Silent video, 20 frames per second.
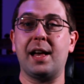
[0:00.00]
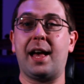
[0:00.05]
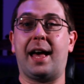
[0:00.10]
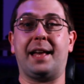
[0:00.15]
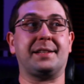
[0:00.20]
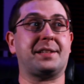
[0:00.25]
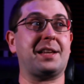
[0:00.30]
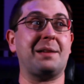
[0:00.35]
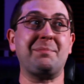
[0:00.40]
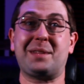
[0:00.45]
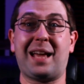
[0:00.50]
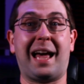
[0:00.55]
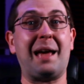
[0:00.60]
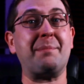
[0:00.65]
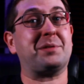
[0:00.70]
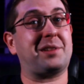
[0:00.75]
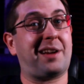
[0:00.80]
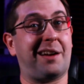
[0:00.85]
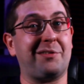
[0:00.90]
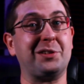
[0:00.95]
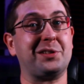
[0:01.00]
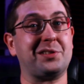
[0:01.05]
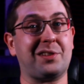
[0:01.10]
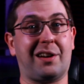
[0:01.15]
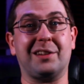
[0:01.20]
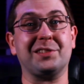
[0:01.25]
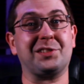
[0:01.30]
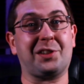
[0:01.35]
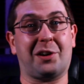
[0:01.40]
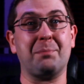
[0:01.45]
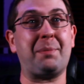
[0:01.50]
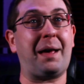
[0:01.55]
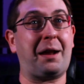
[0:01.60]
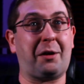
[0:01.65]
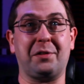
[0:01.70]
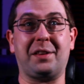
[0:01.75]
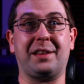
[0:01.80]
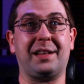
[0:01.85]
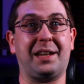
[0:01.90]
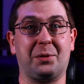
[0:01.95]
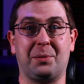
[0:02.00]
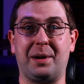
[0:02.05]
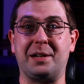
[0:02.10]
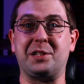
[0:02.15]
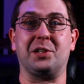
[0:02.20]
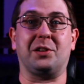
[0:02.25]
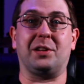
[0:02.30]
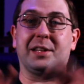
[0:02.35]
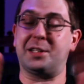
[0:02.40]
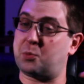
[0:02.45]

and sometimes cover songs are better than the original.